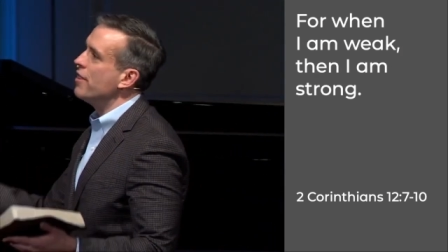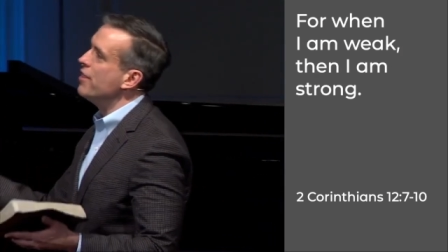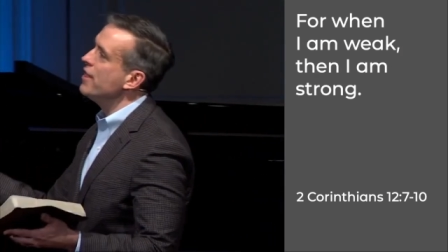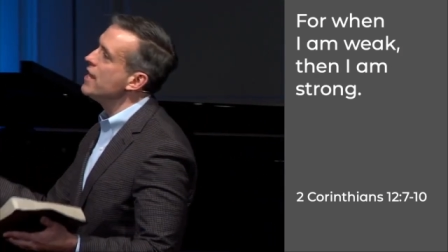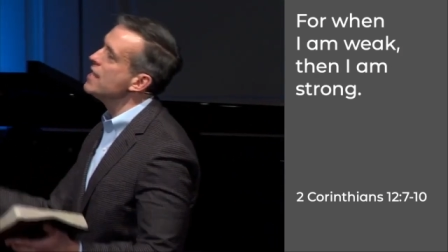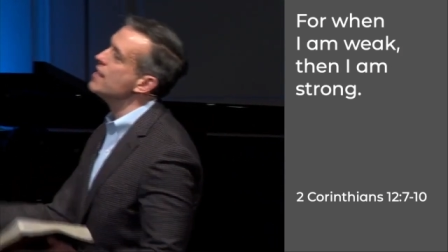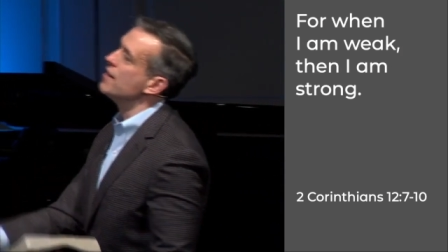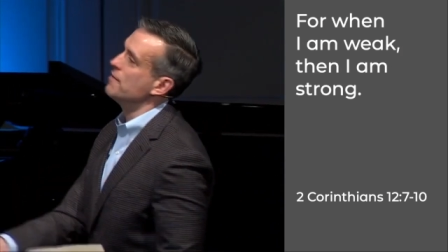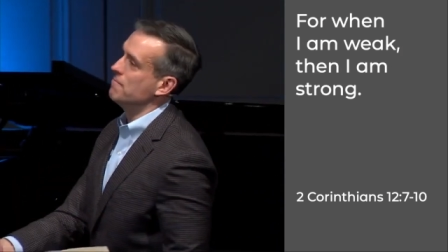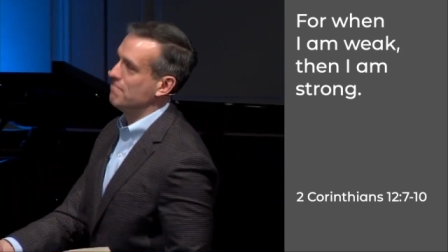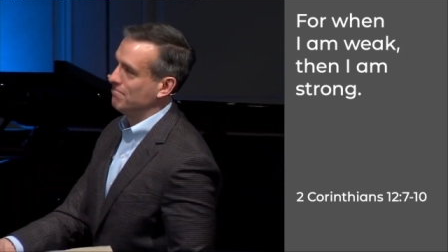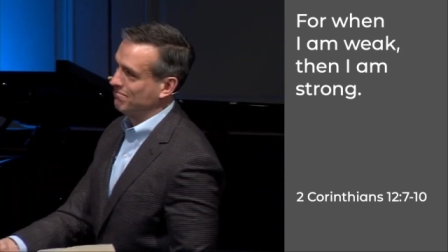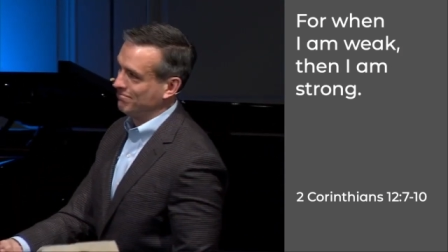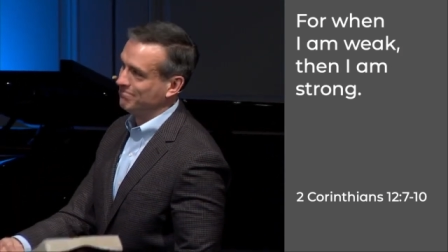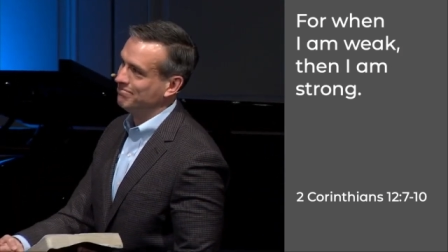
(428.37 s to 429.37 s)
then
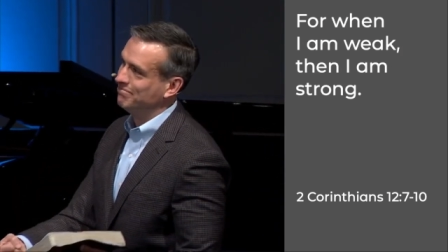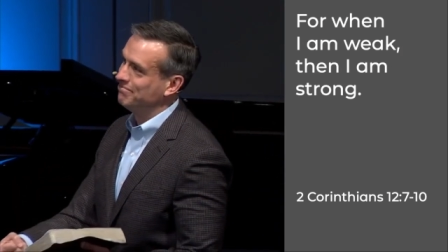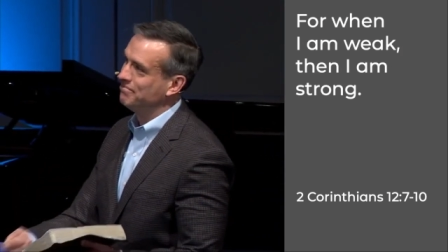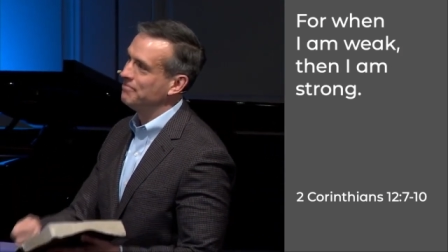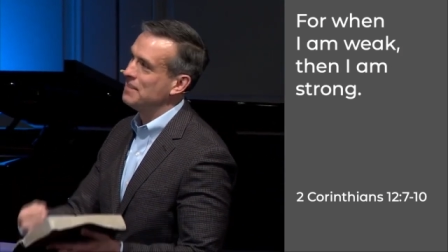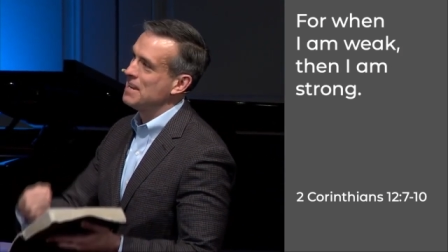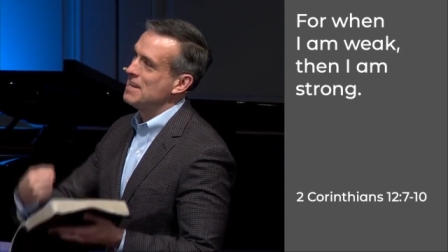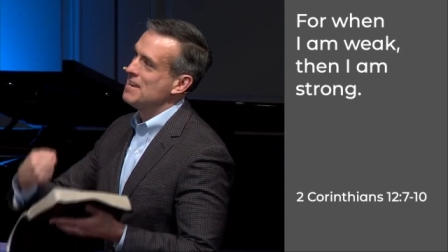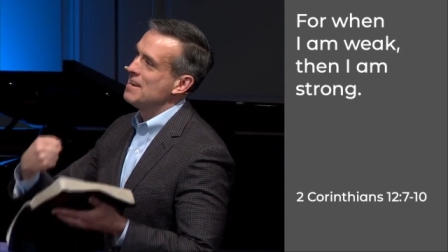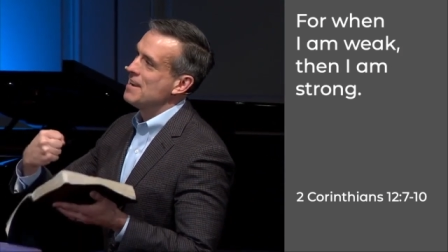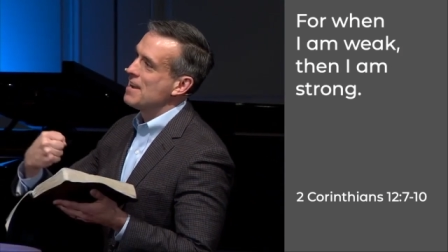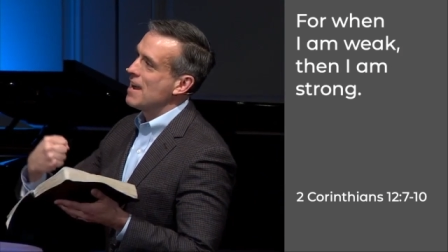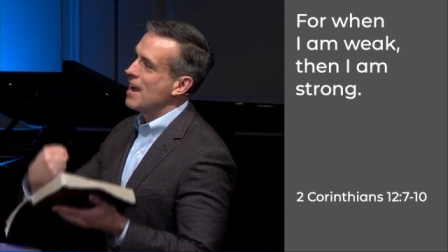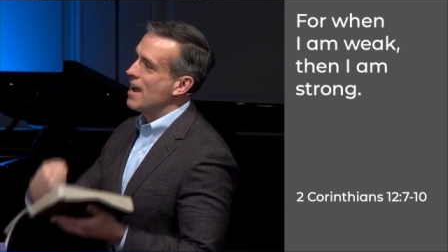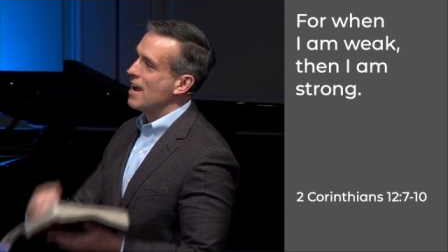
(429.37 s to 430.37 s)

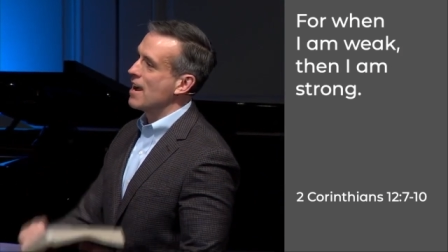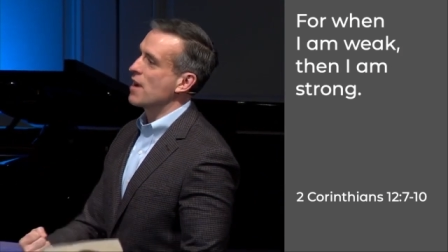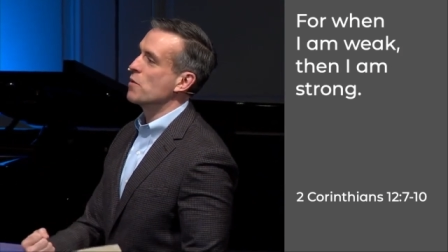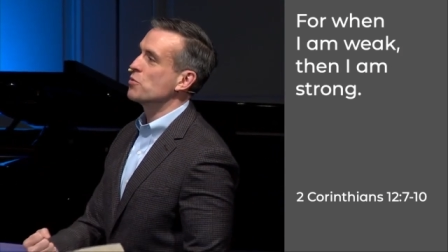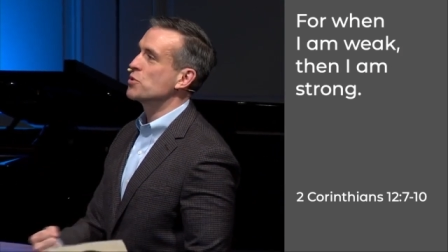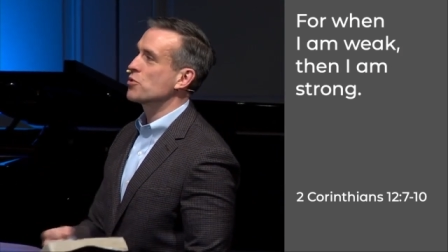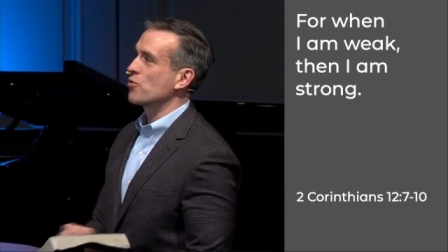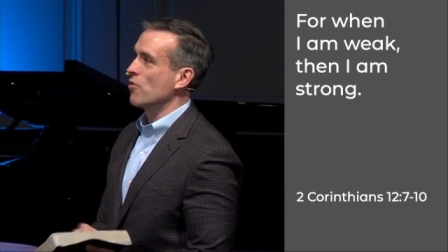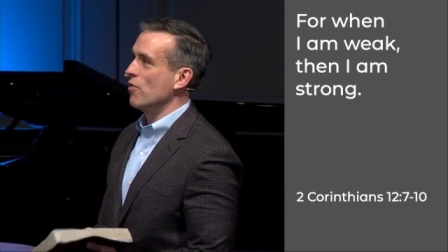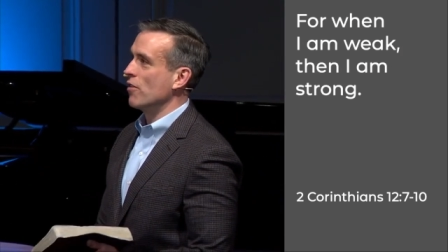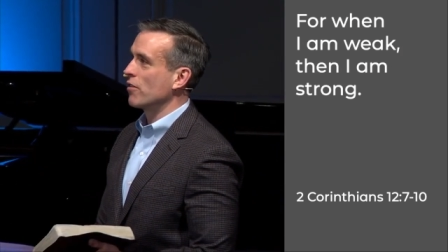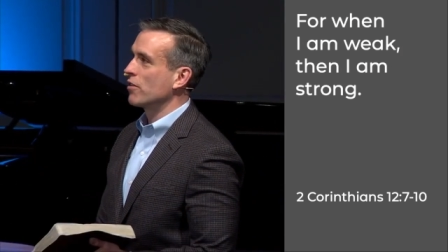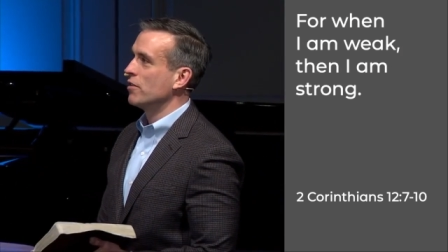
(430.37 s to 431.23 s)
I am strong.